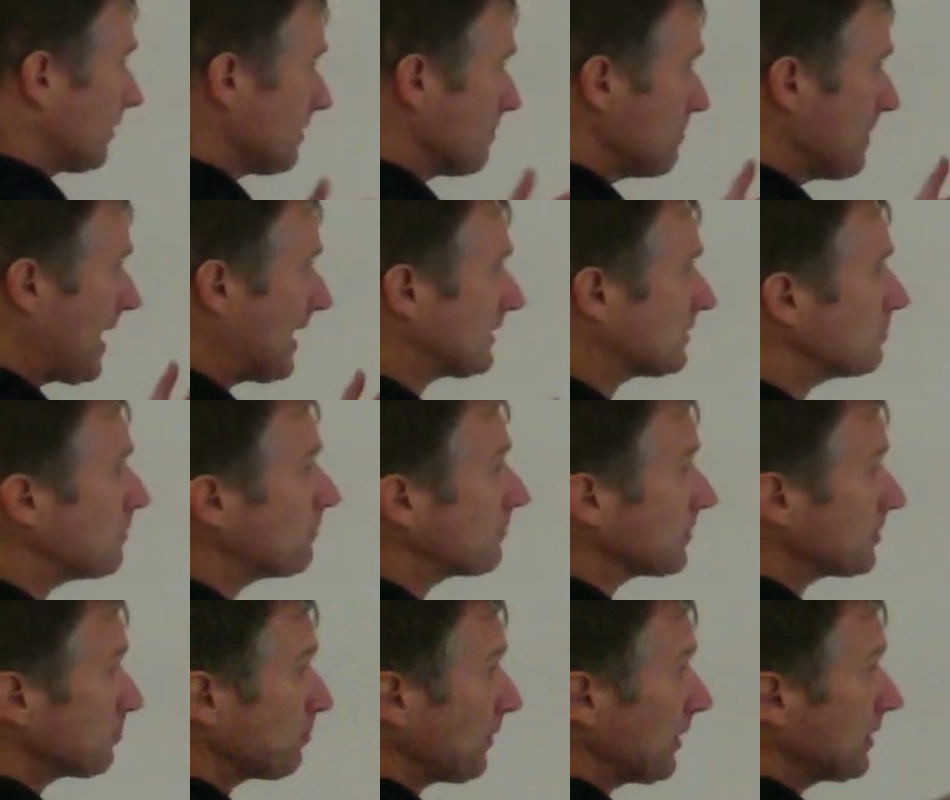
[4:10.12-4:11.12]
the maximum
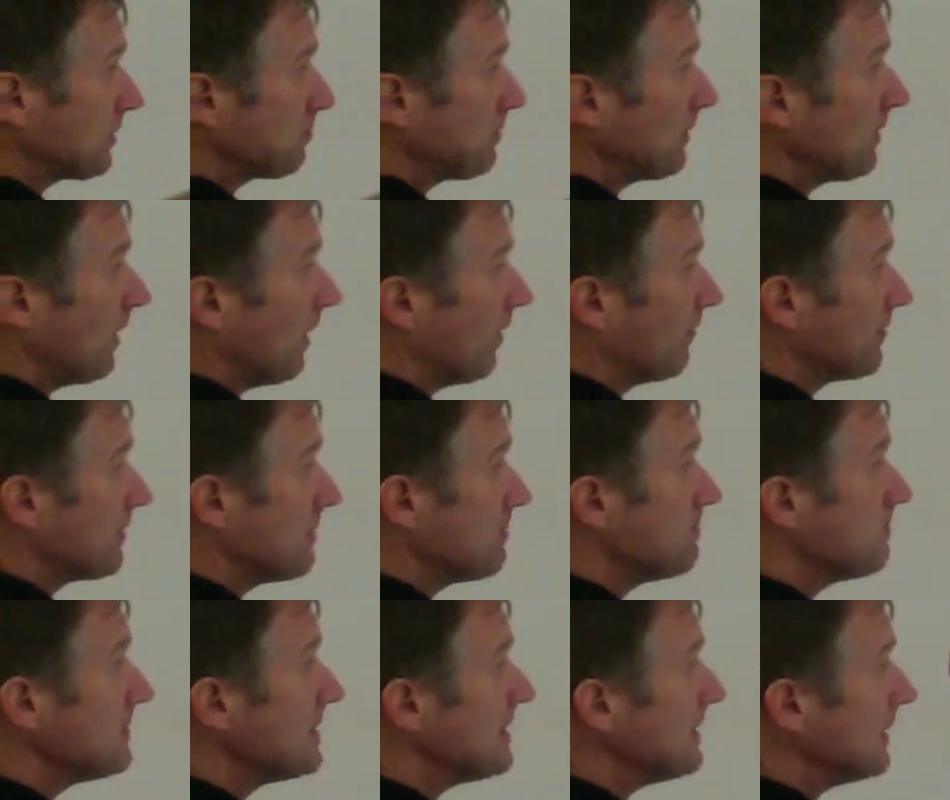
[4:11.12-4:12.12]
displacement of the
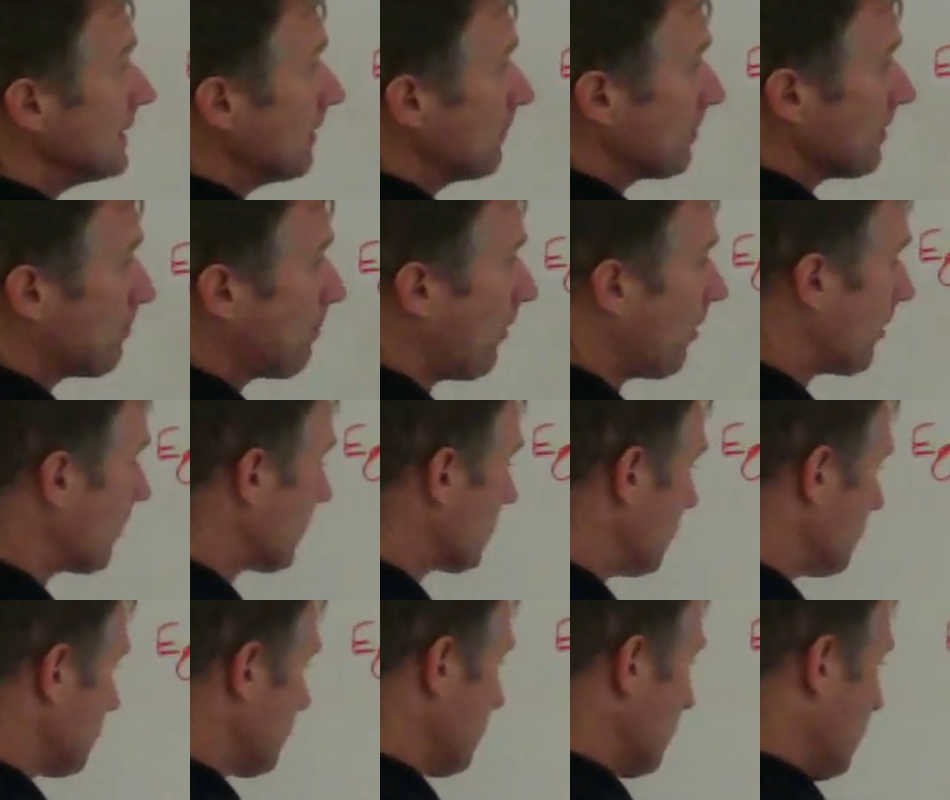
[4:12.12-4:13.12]
medium, the
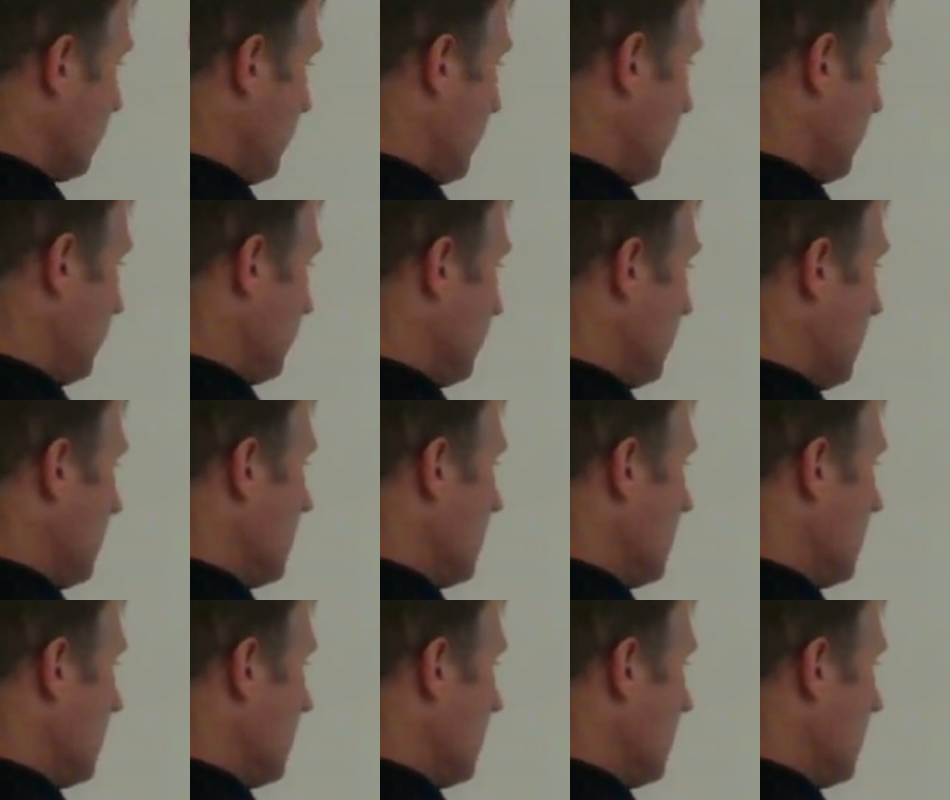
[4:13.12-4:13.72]
particles in the wave.